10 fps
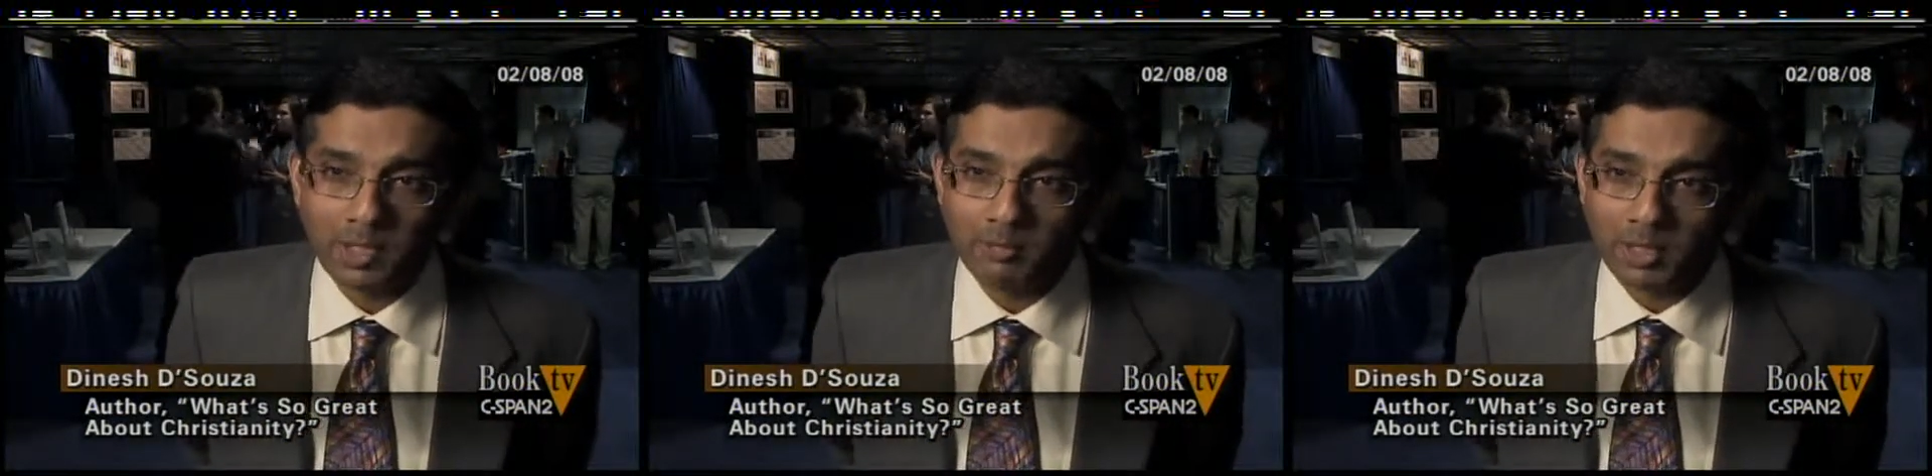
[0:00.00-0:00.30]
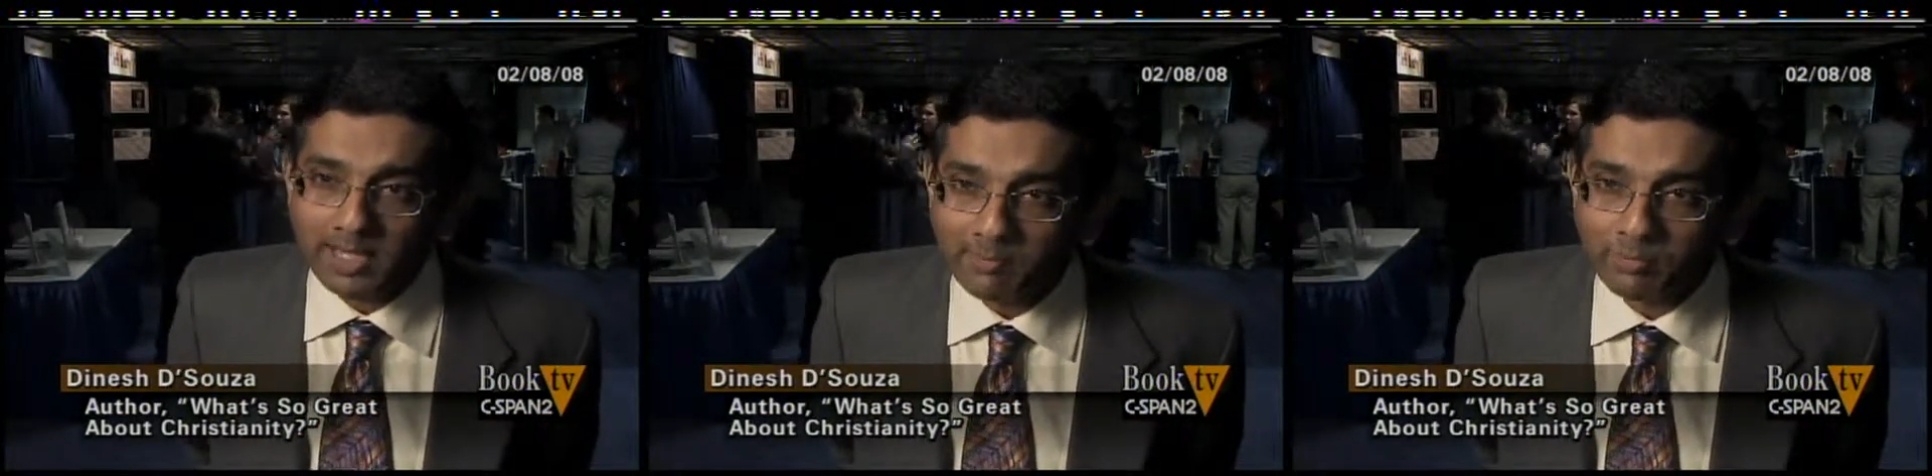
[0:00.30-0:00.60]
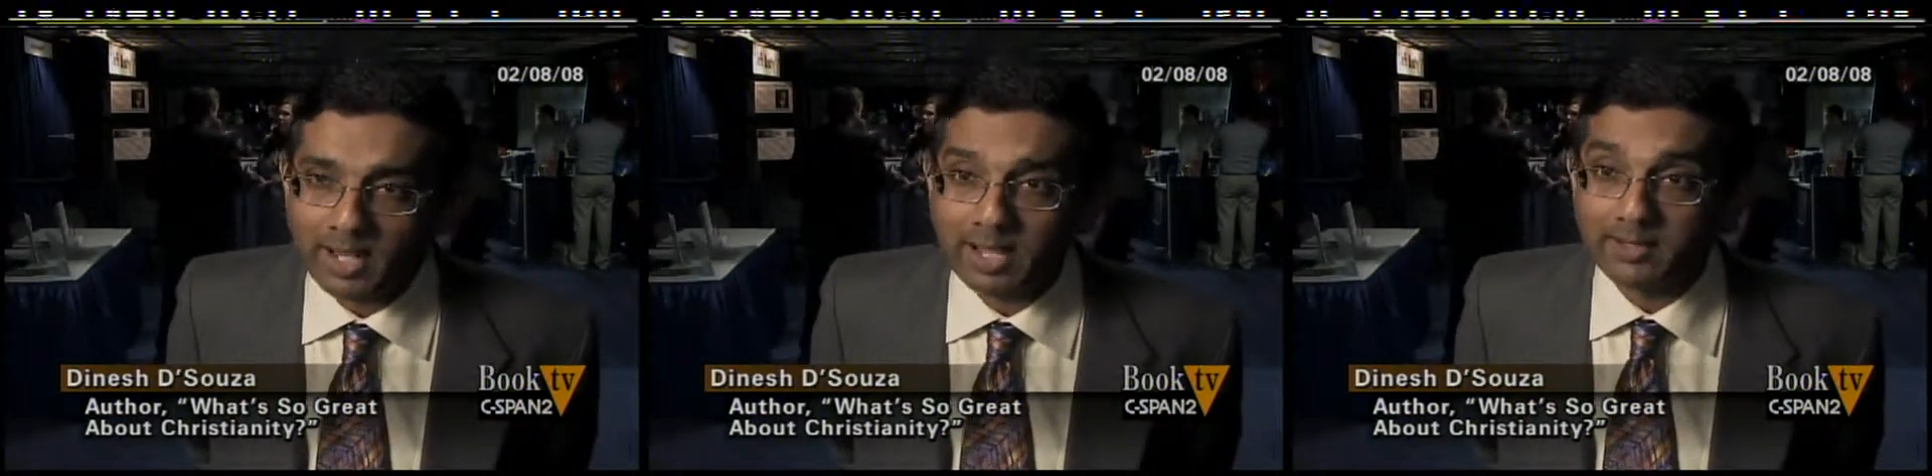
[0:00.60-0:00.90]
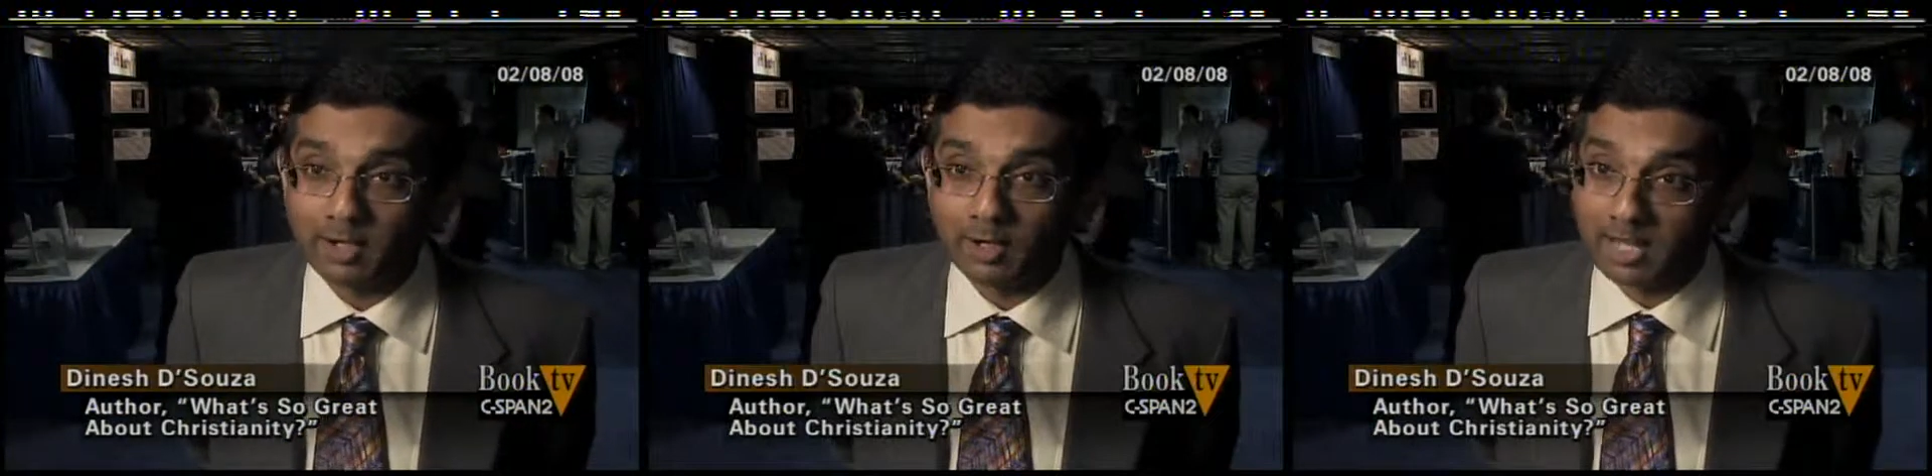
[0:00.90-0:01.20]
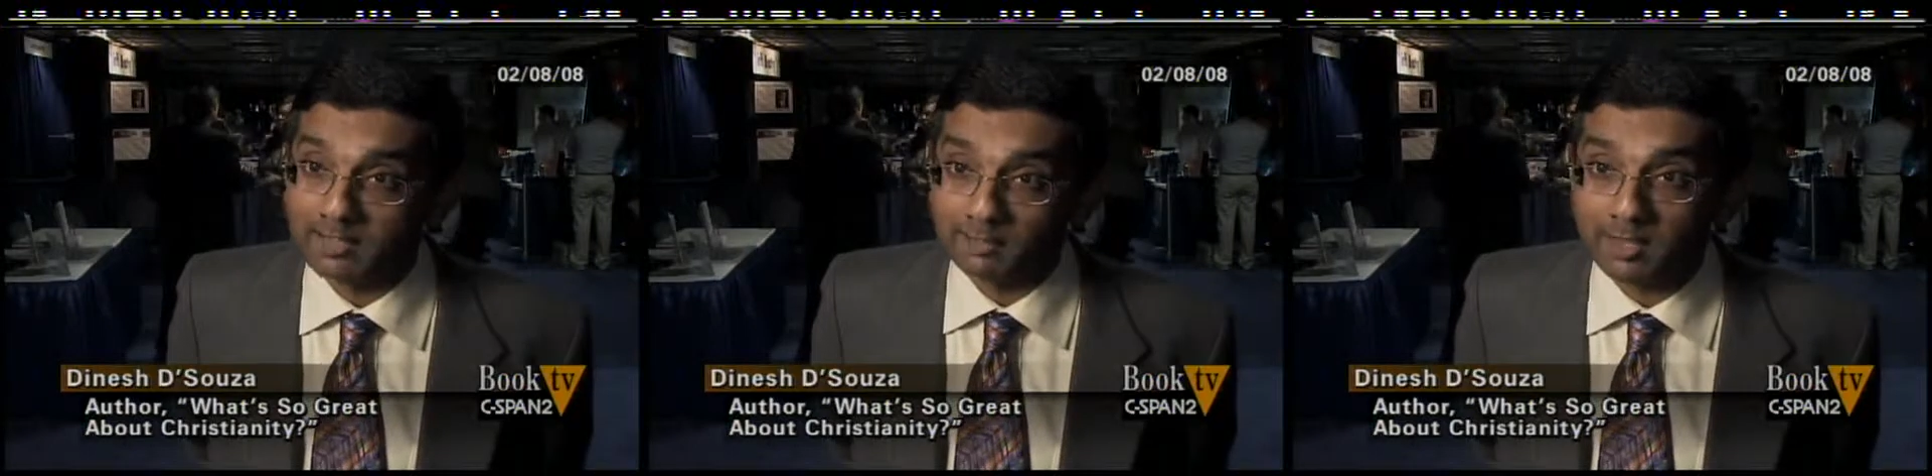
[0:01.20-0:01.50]
beliefs and
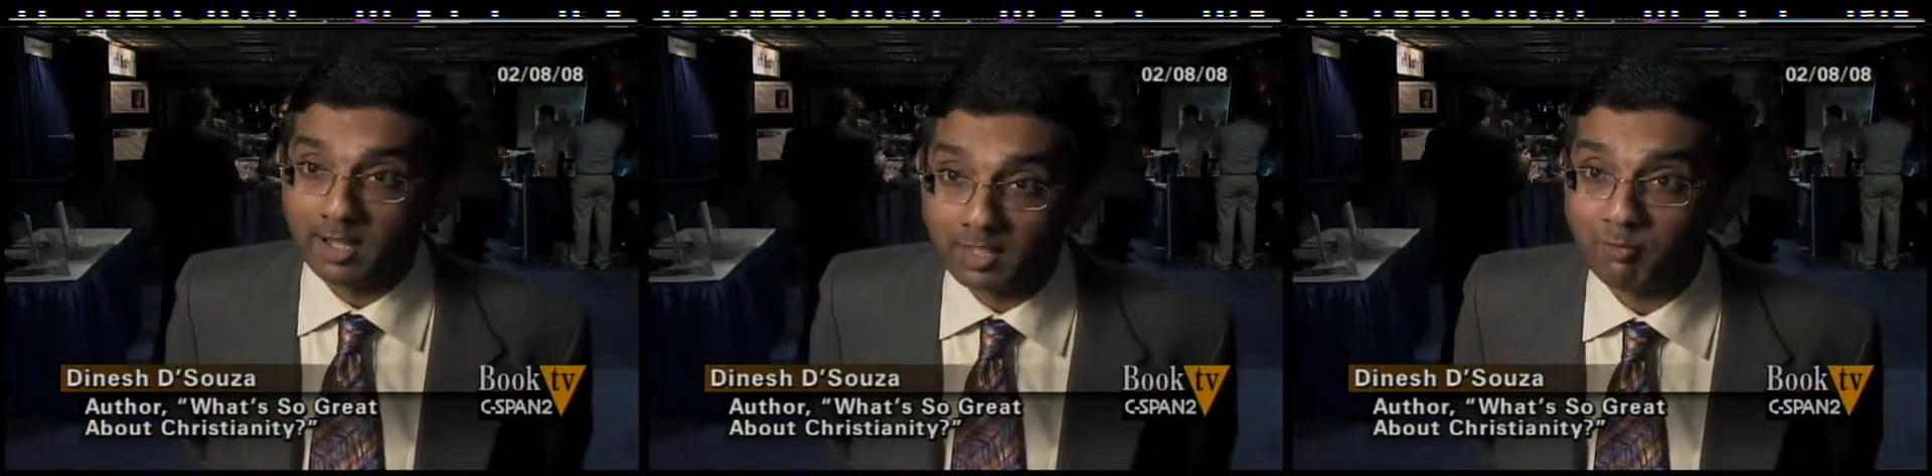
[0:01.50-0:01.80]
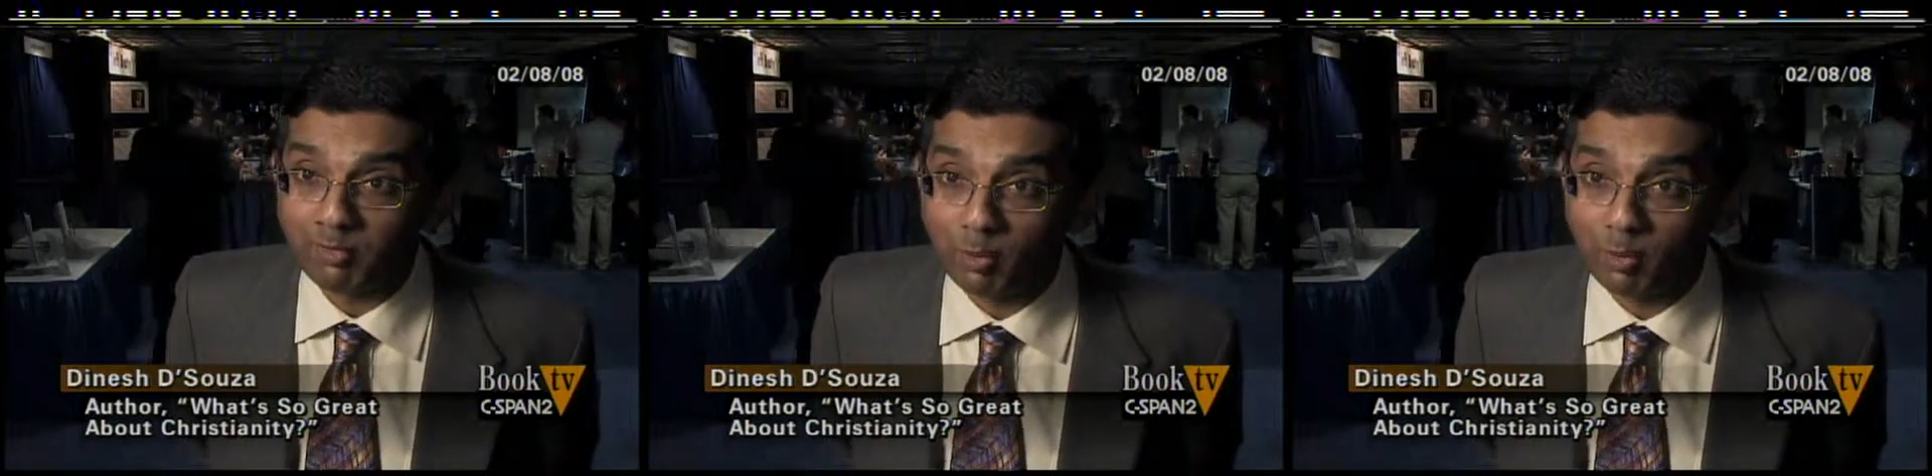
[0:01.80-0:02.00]
their scientific